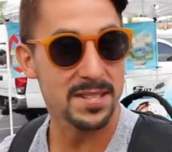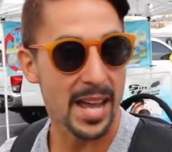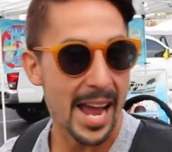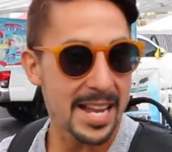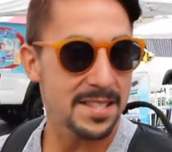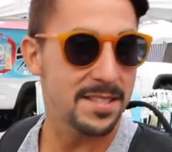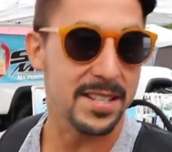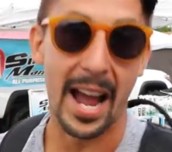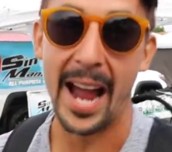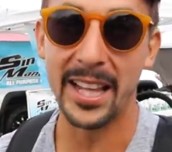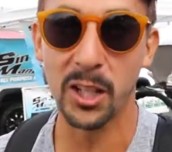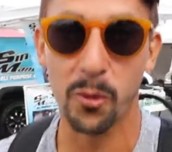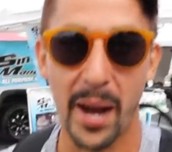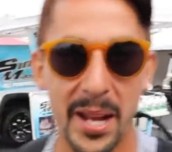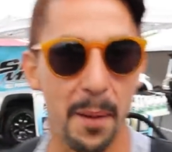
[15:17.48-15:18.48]
great
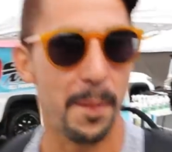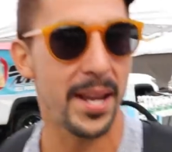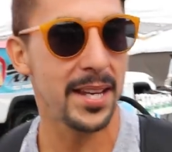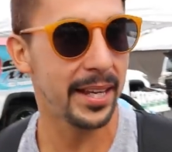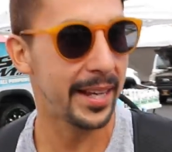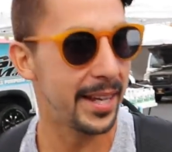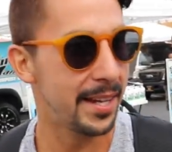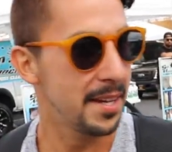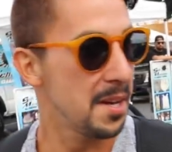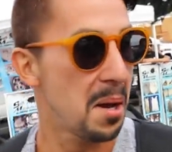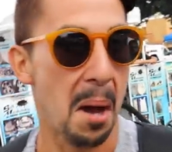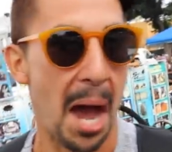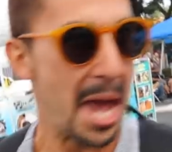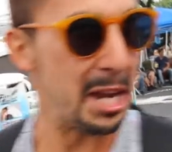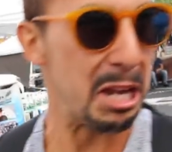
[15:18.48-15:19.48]
on the Genesis.
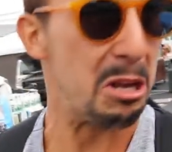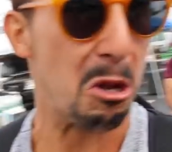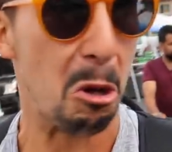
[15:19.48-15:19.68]
I didn't